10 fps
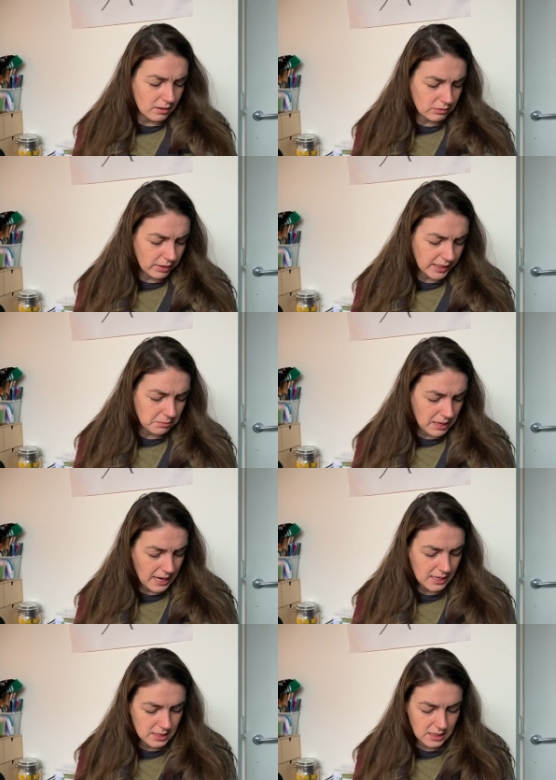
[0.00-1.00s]

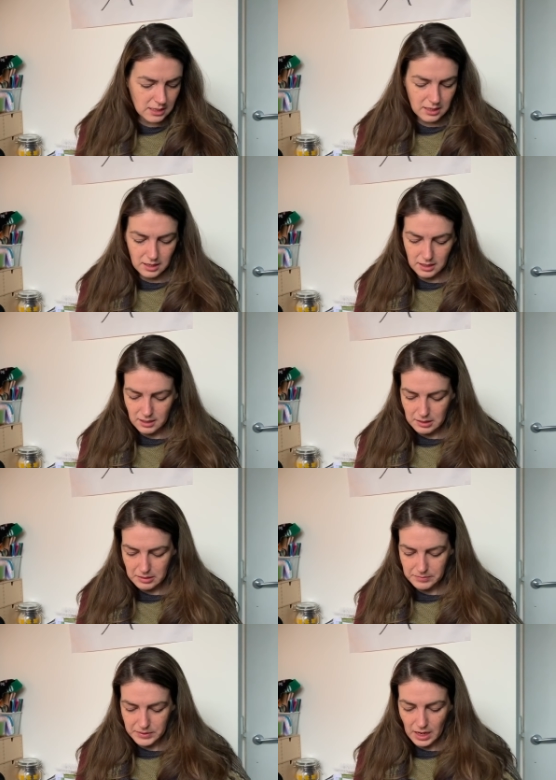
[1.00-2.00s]
recommend.
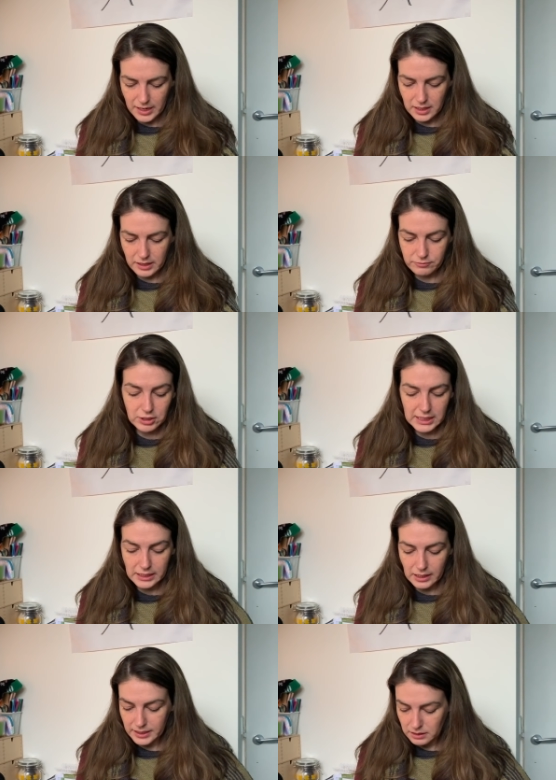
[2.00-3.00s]
I really
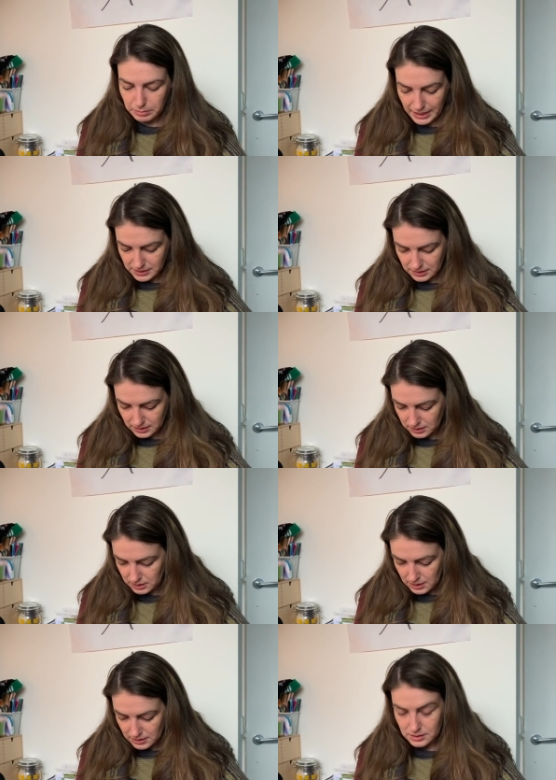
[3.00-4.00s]
like the pattern.
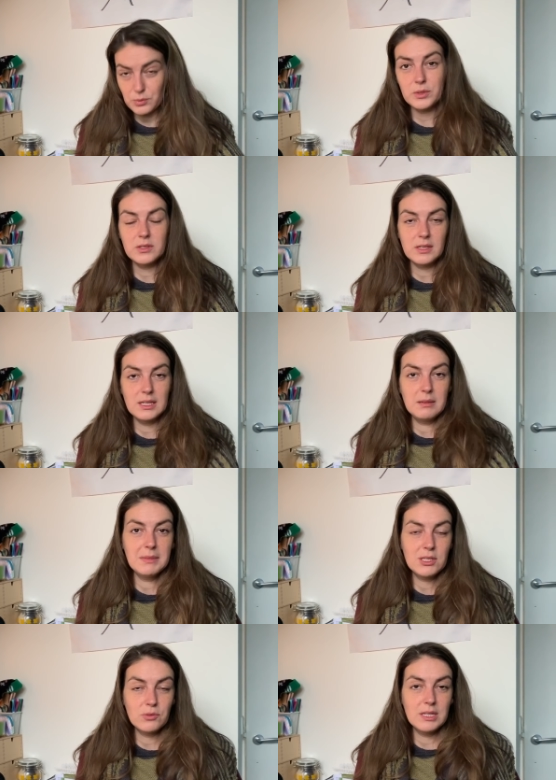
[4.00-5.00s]
This was the
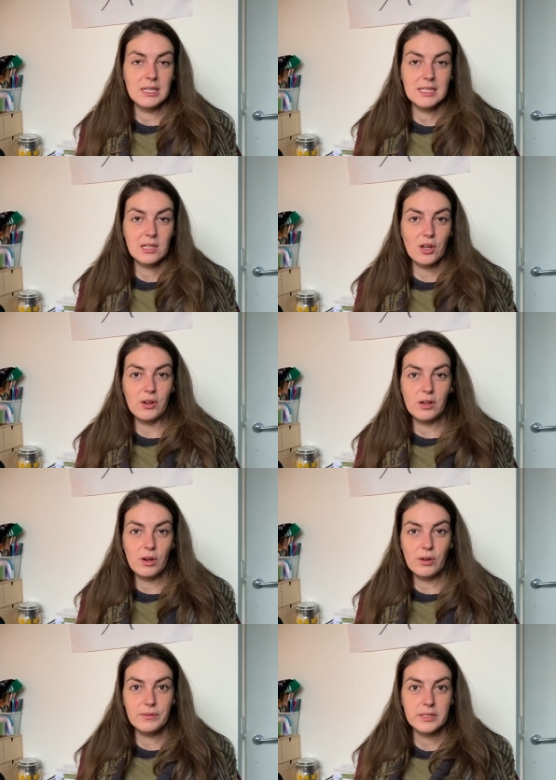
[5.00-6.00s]
mystery knit along
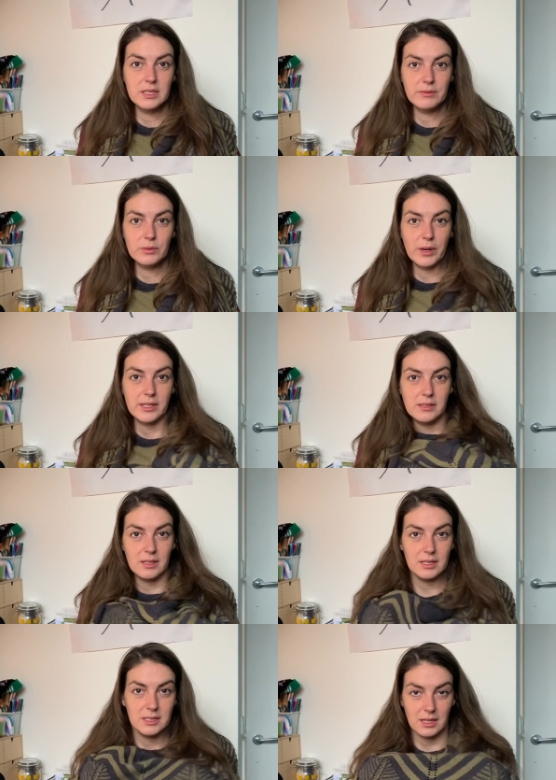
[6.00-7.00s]
of Stephen West
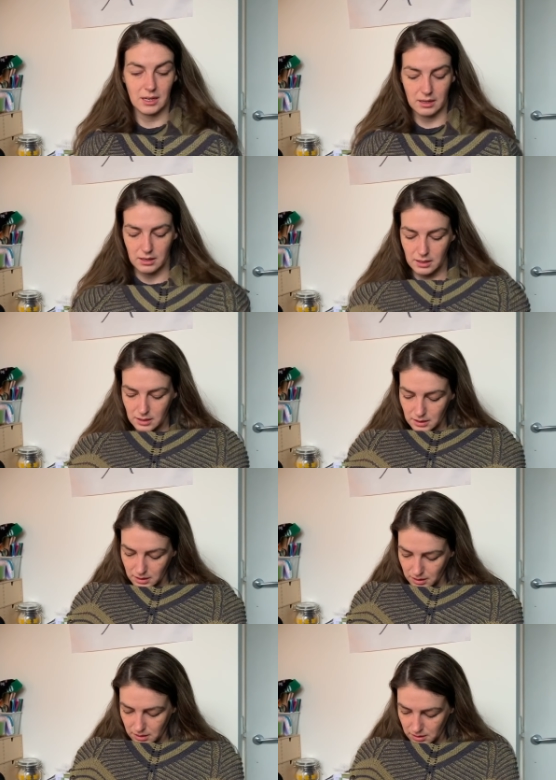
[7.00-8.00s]
this year.
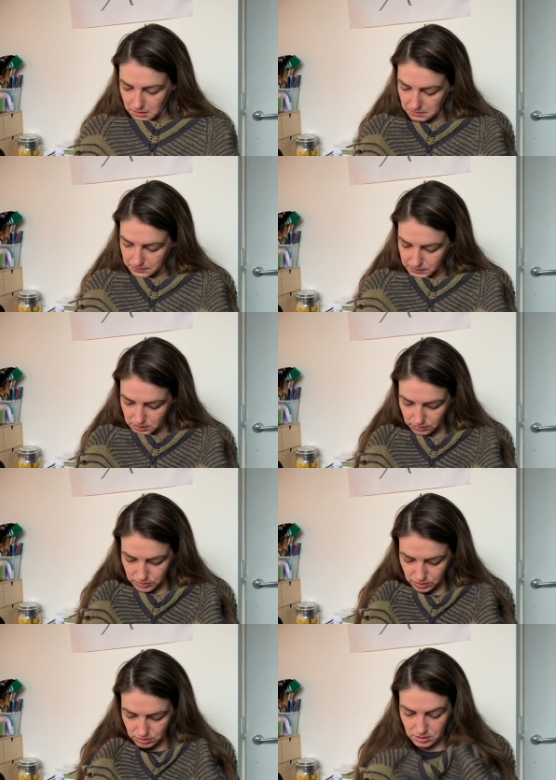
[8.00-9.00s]
So it
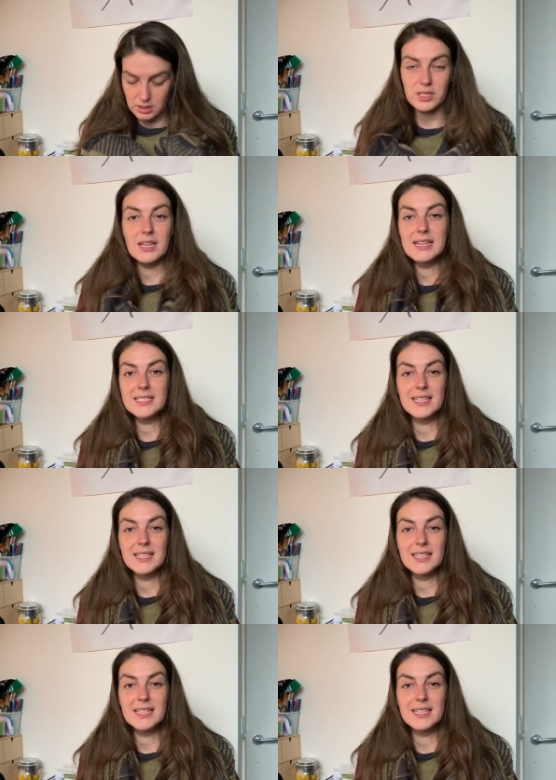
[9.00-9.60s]
was good to knit